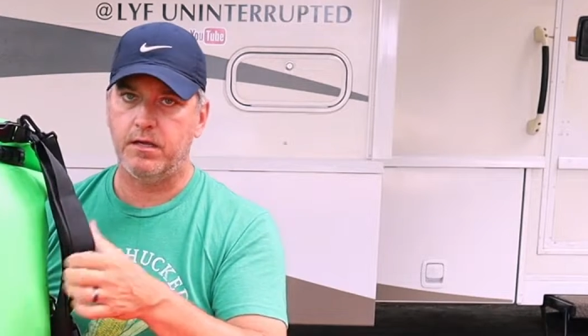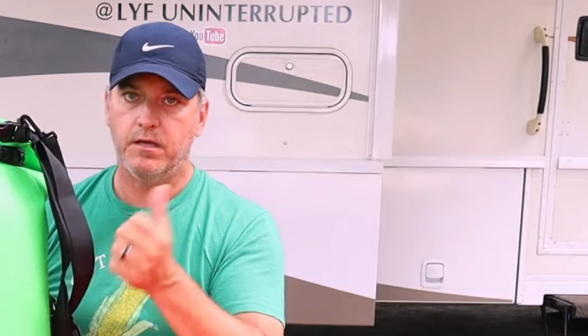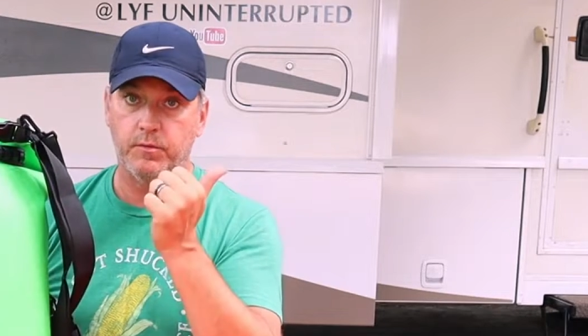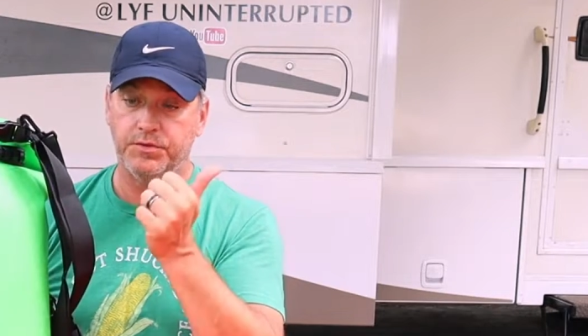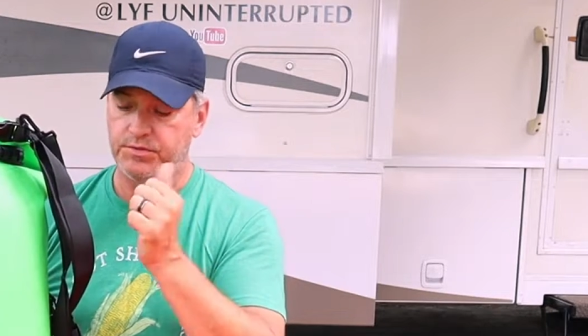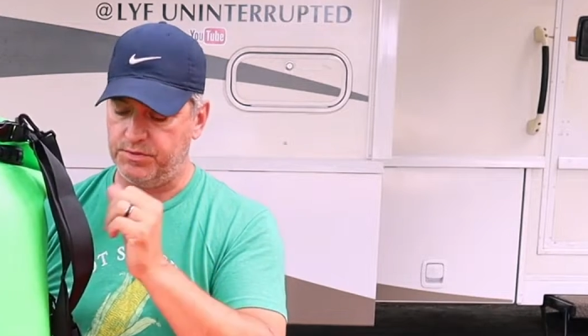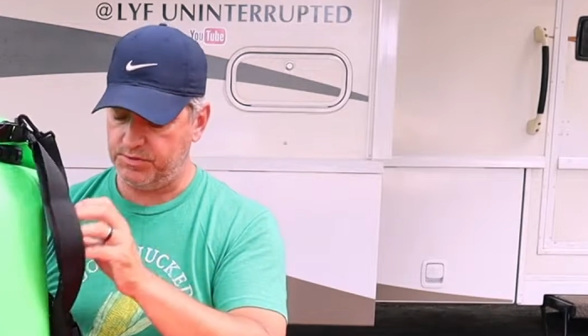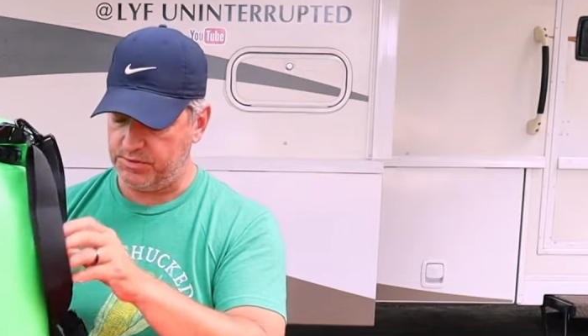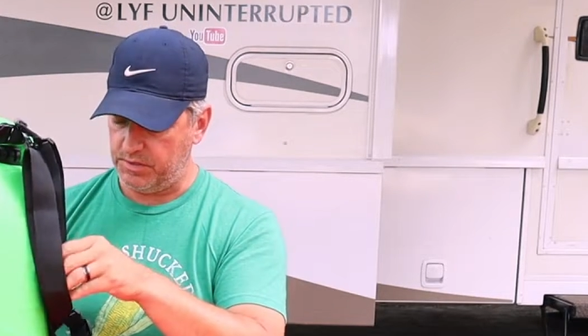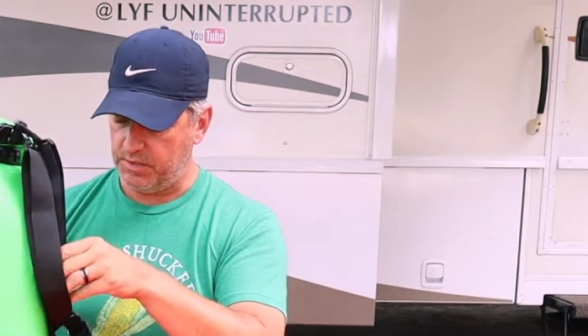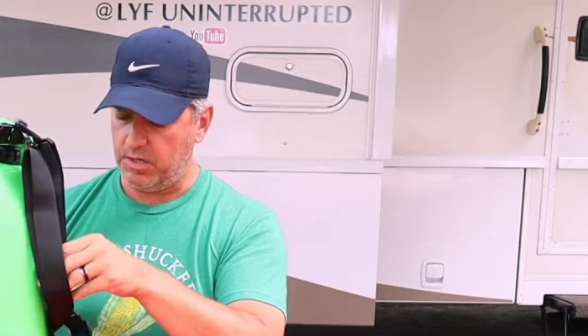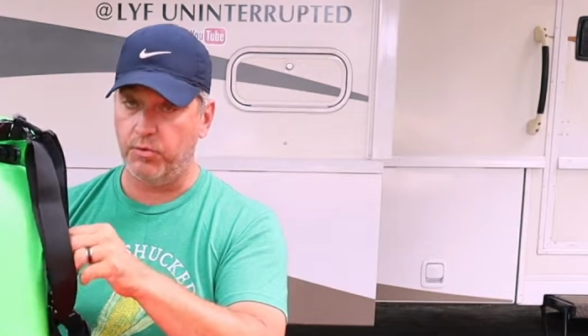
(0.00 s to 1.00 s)
which is
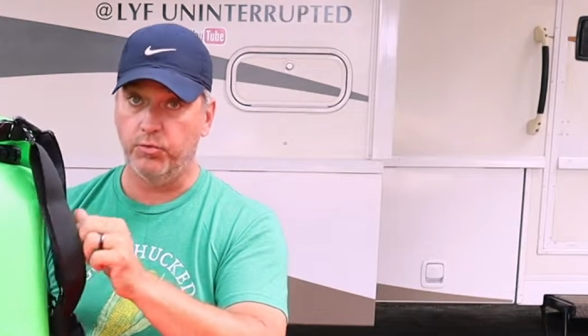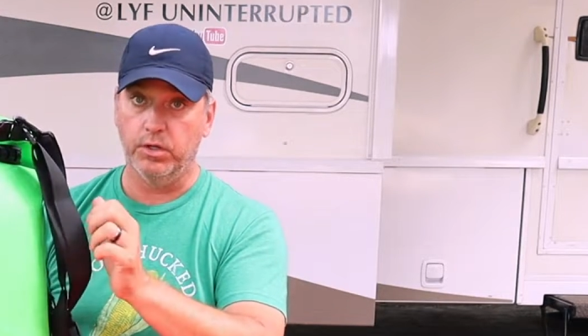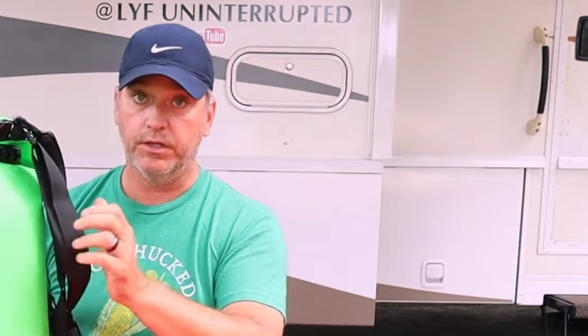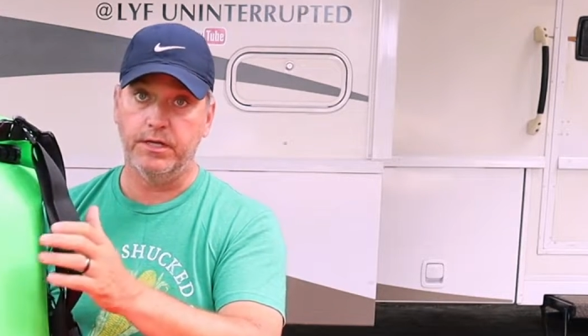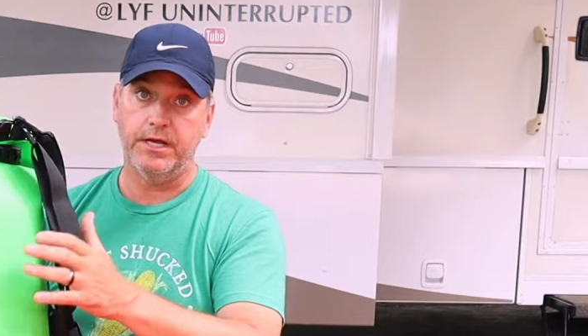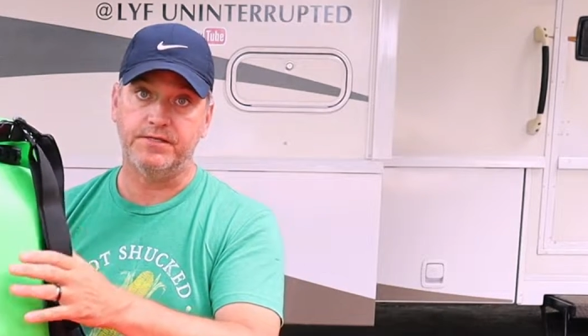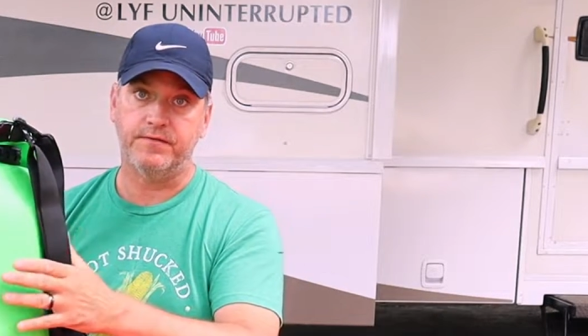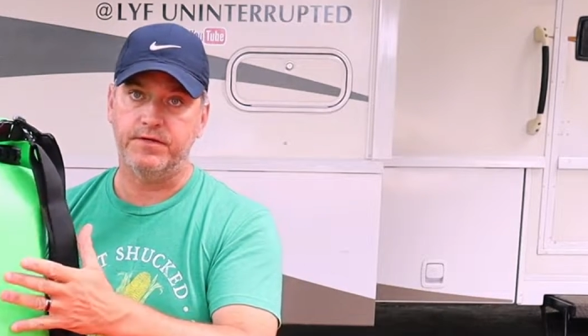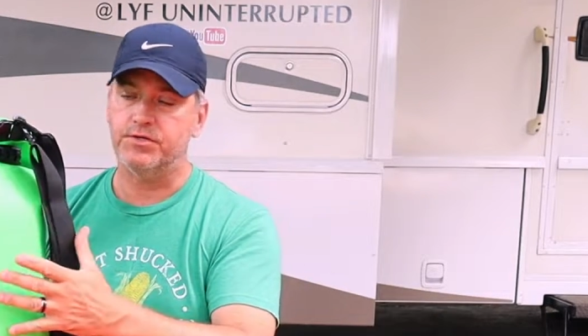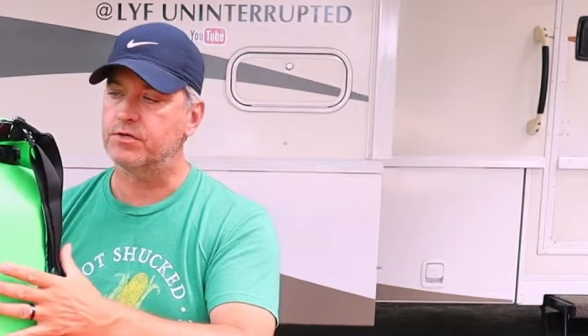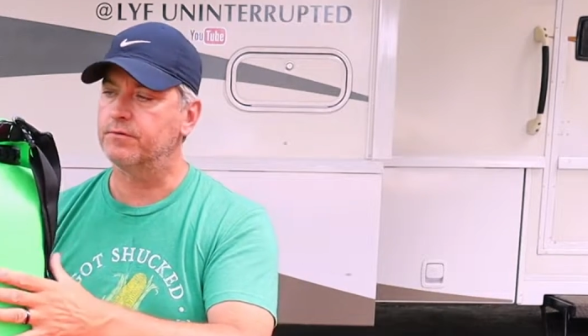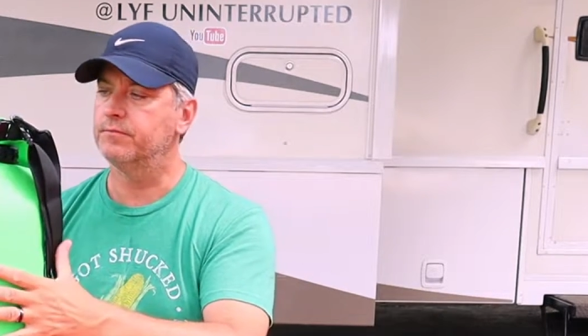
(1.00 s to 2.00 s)
a really nice
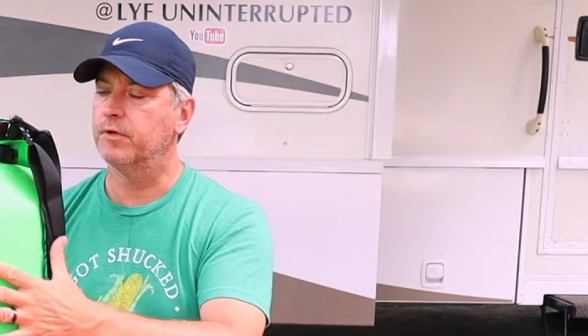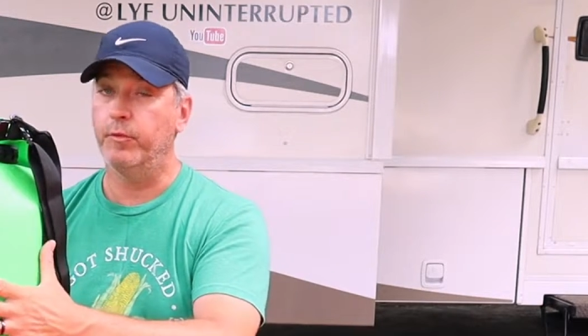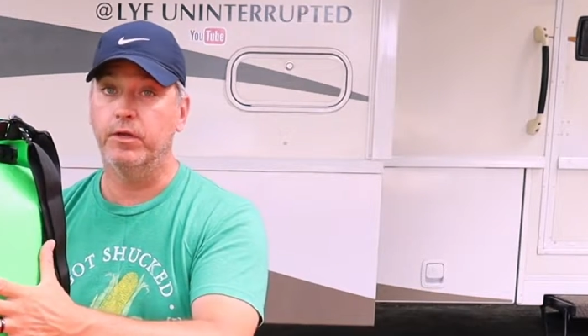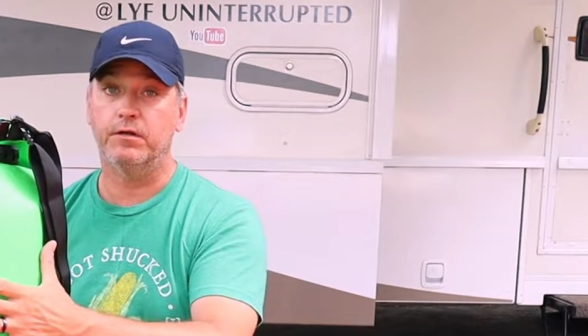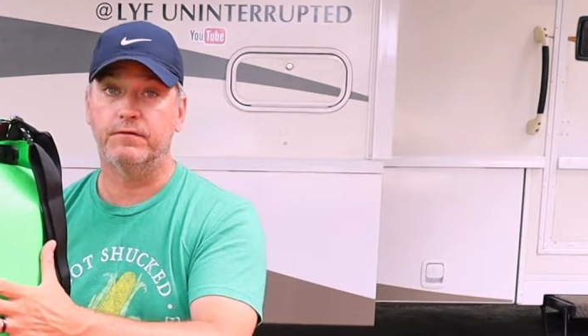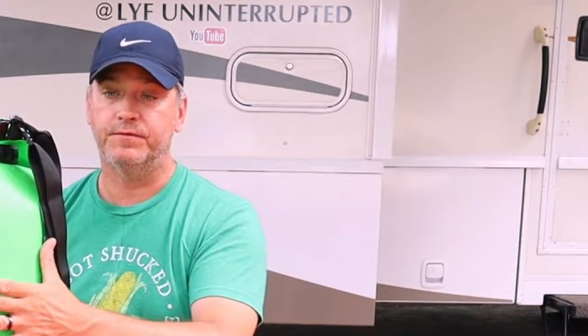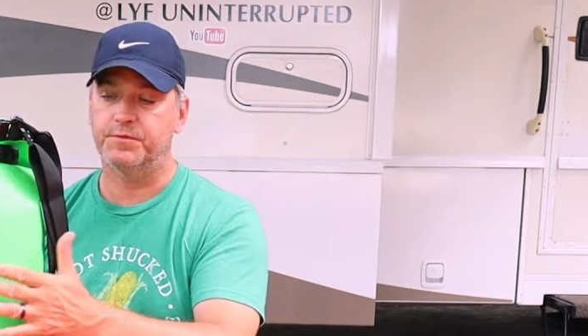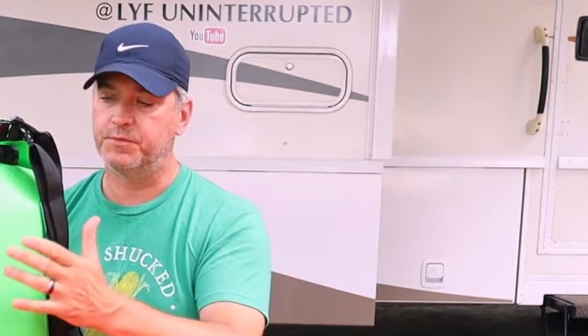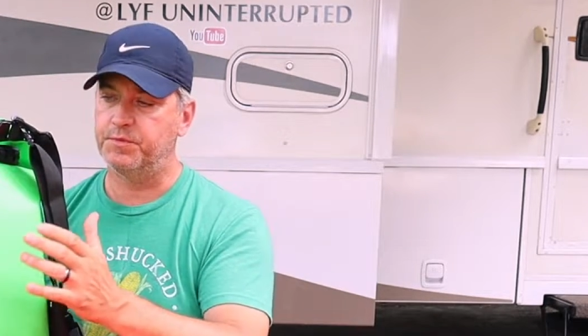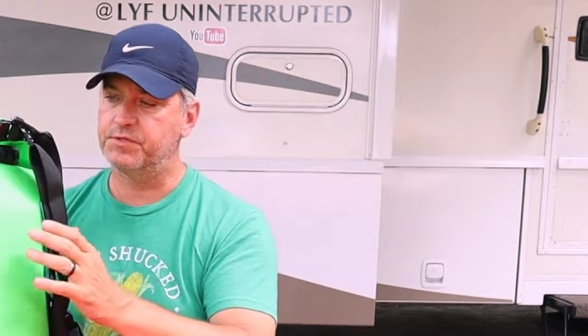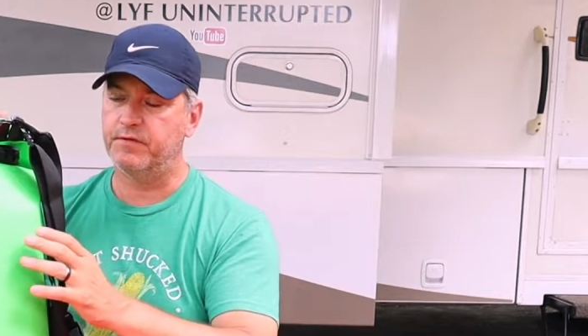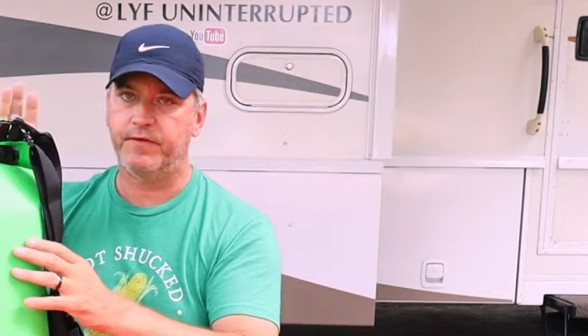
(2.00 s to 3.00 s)
feature. And we looked
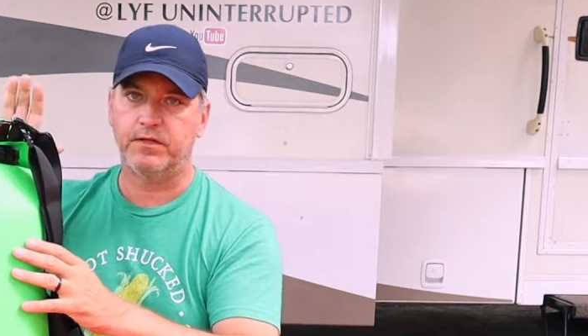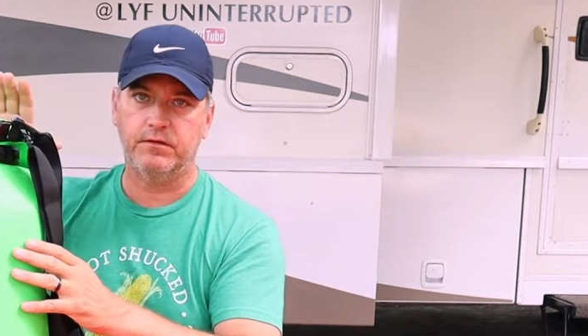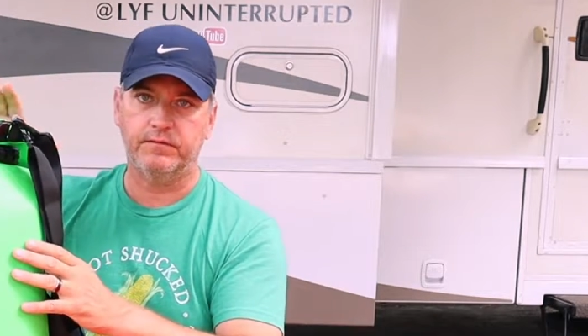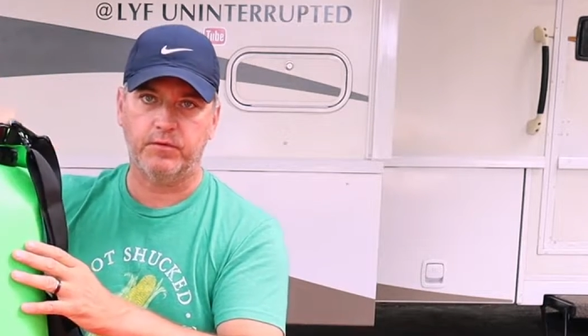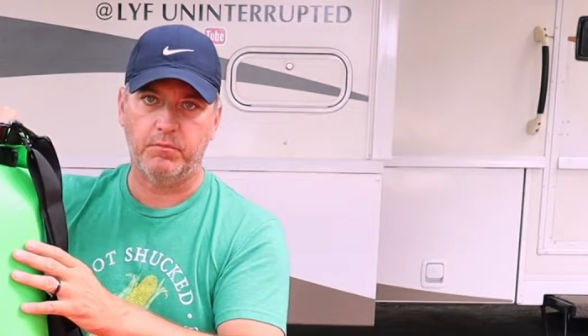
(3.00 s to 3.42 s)
specifically for